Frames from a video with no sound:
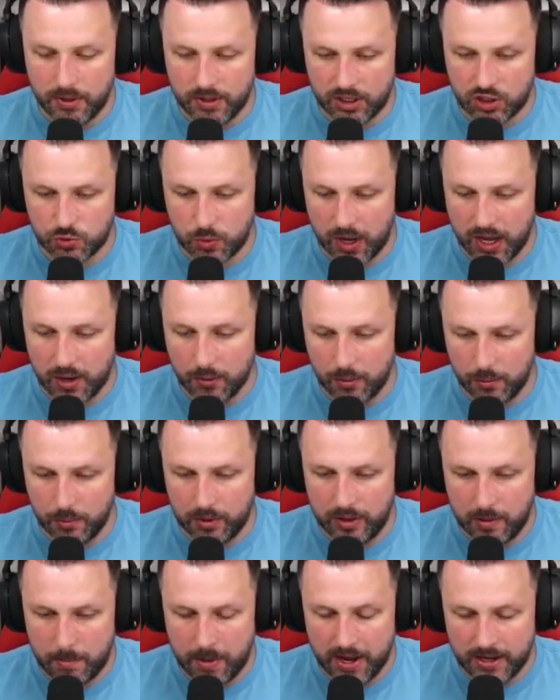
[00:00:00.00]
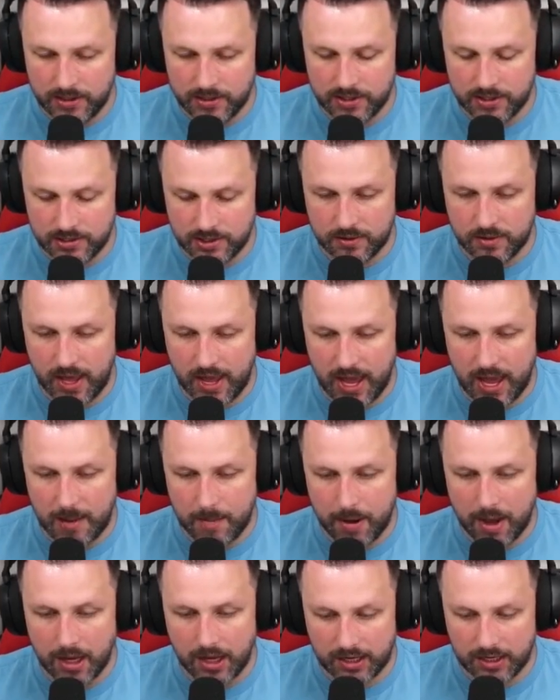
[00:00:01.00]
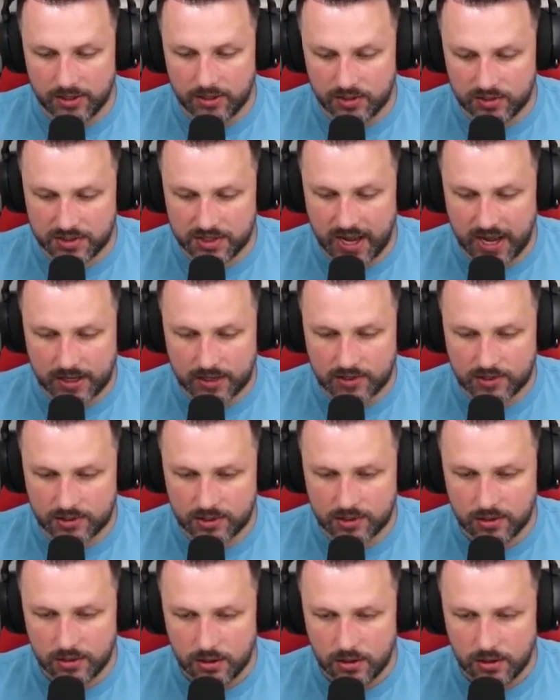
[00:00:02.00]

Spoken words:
that's why I went with the pendant and the airbag and the snacks